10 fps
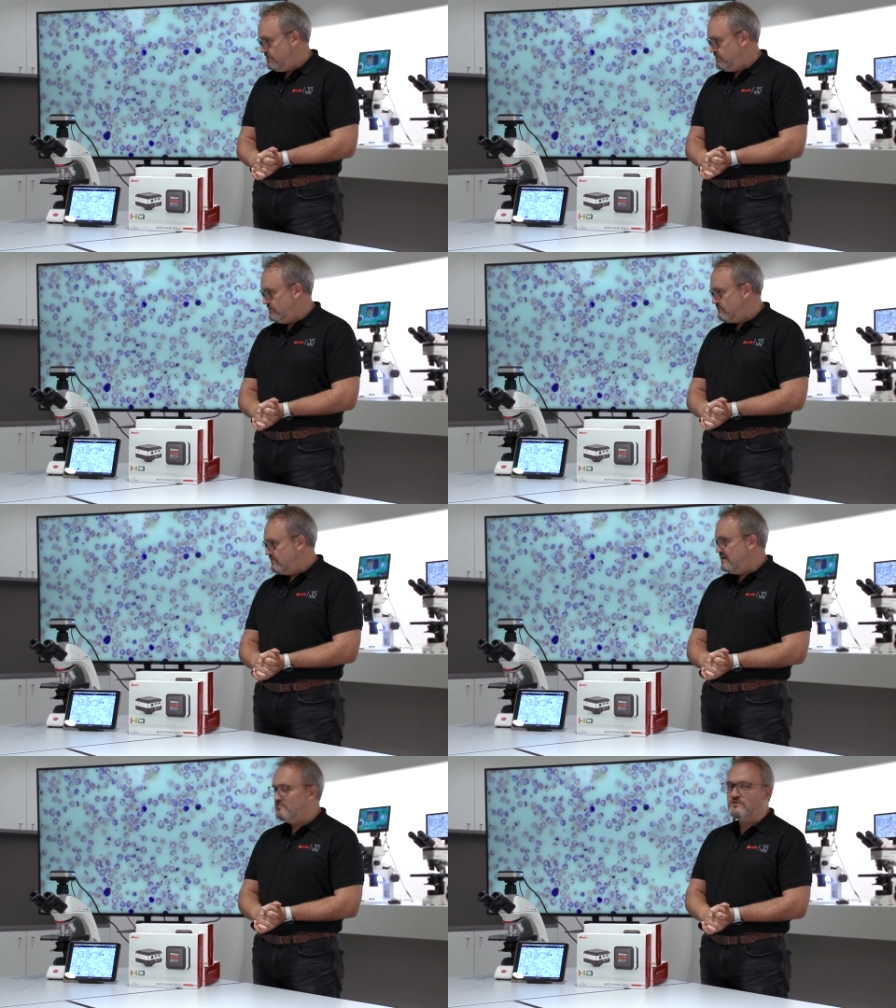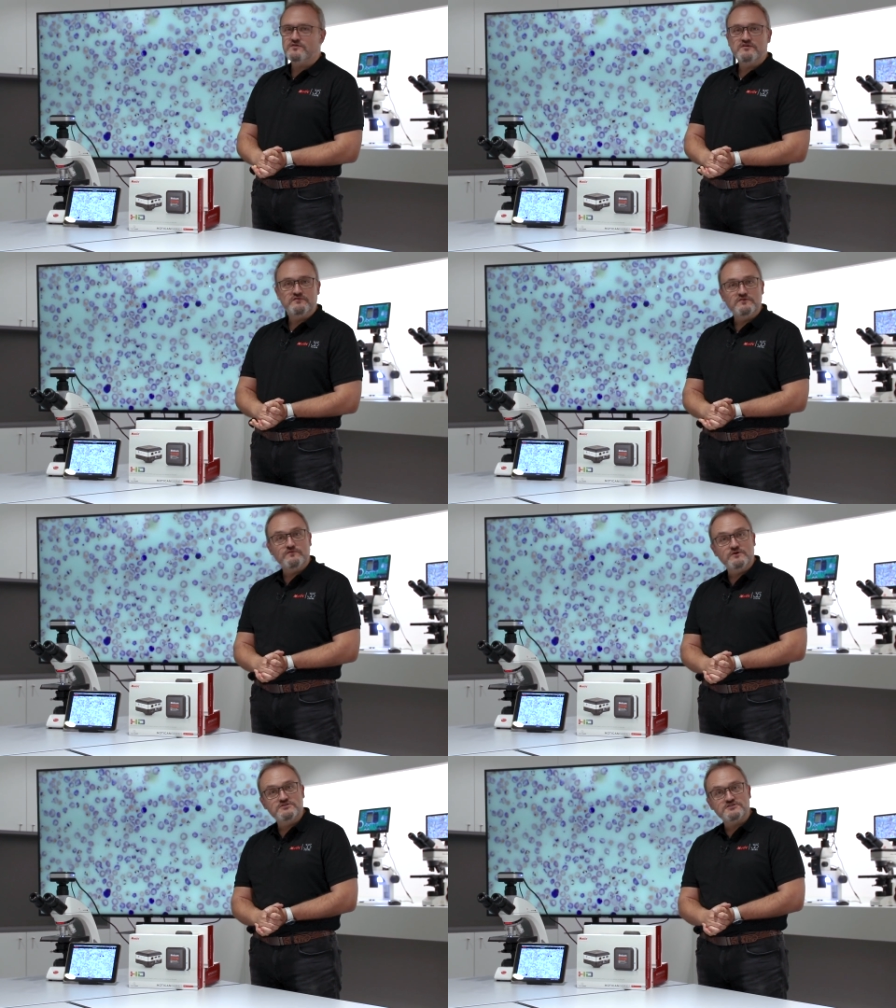If you remember, if
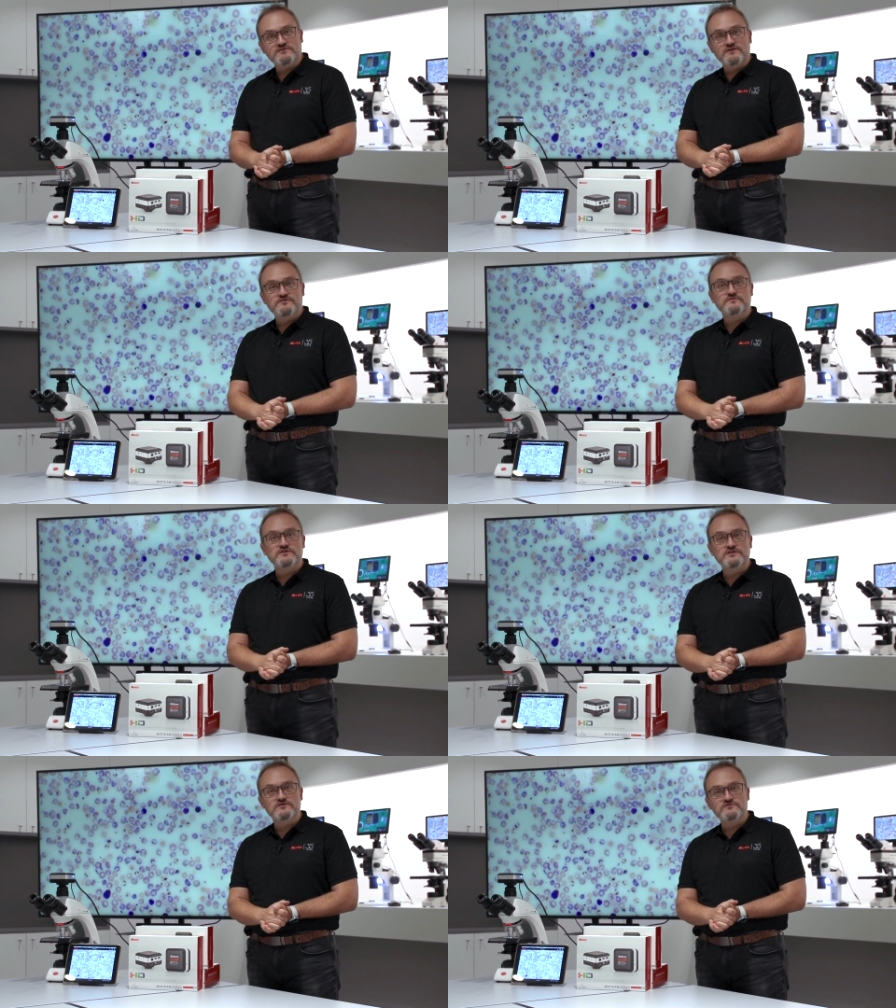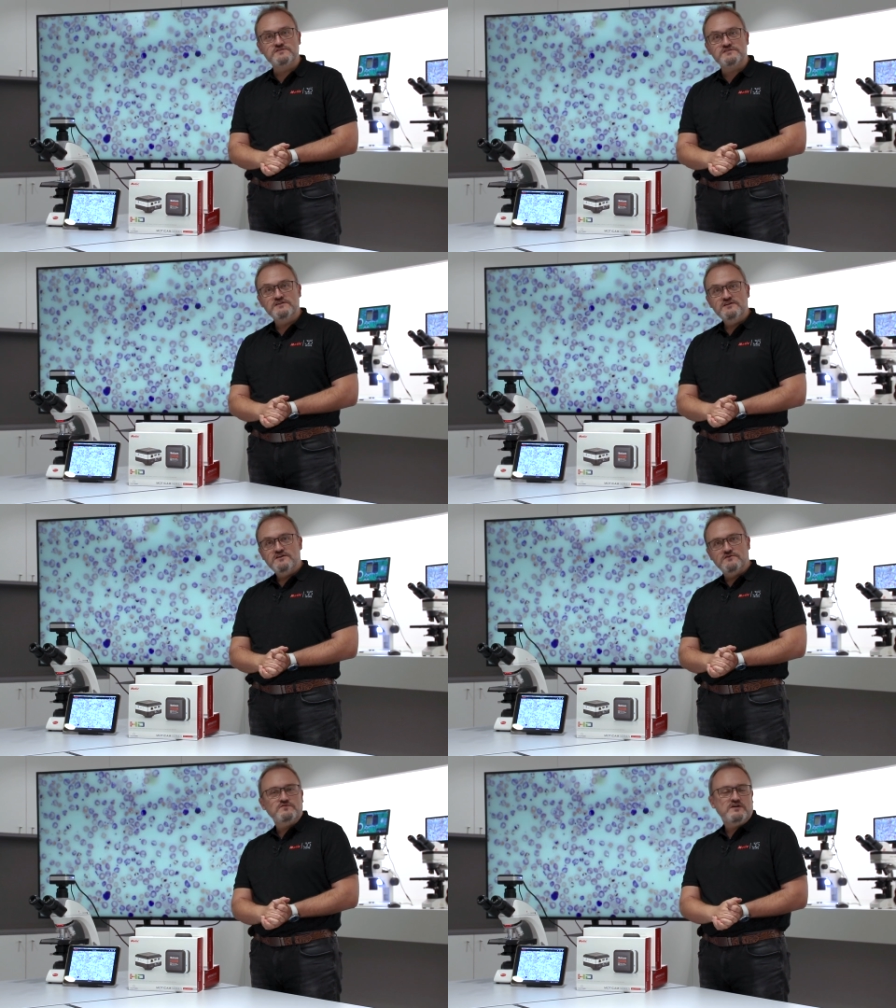you've watched our other videos,
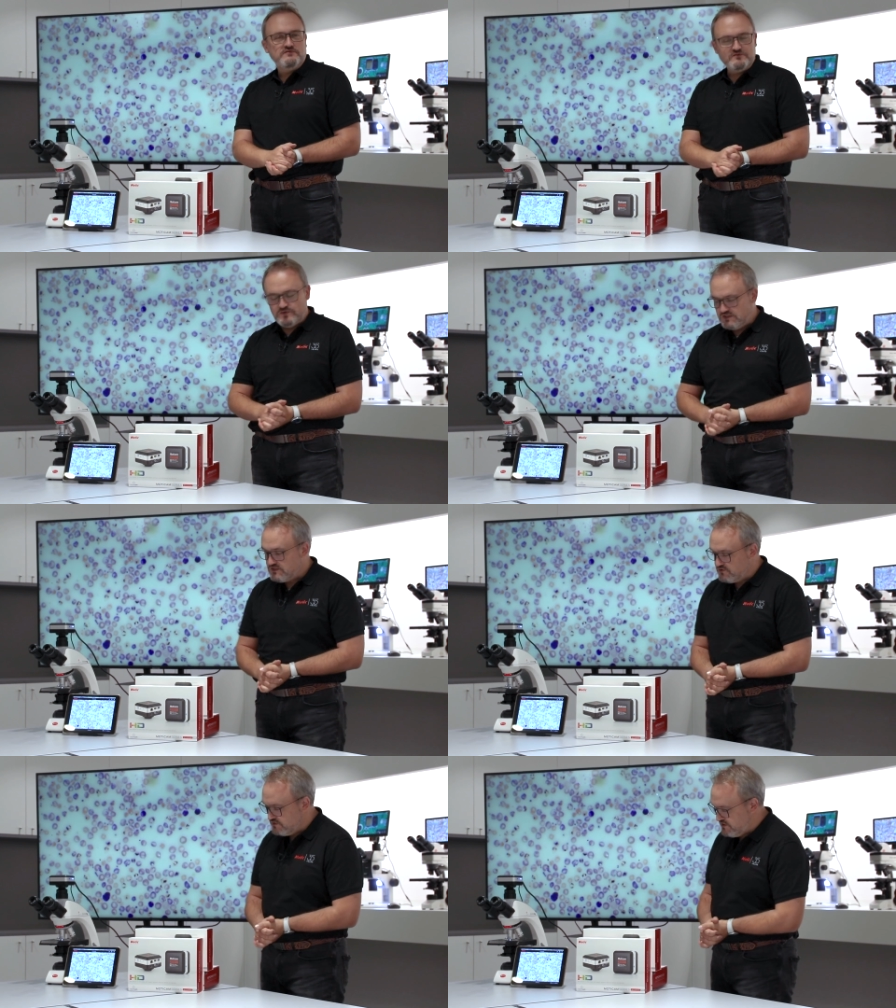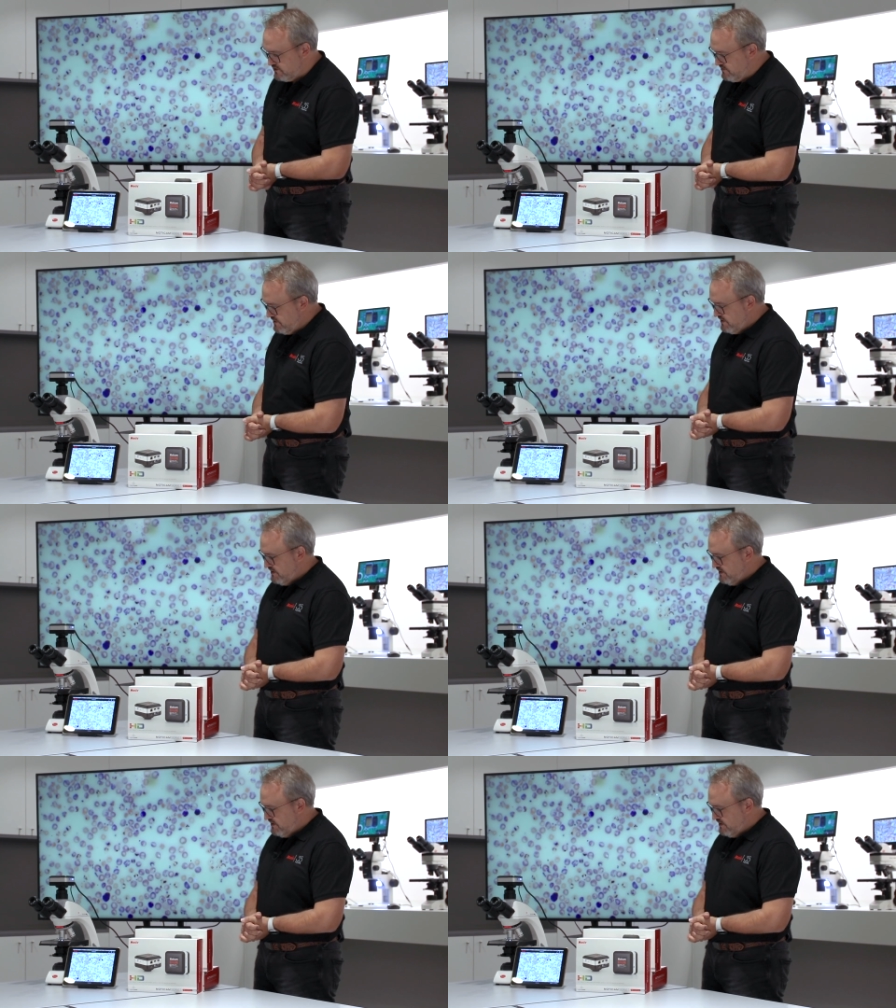if you haven't, please do so.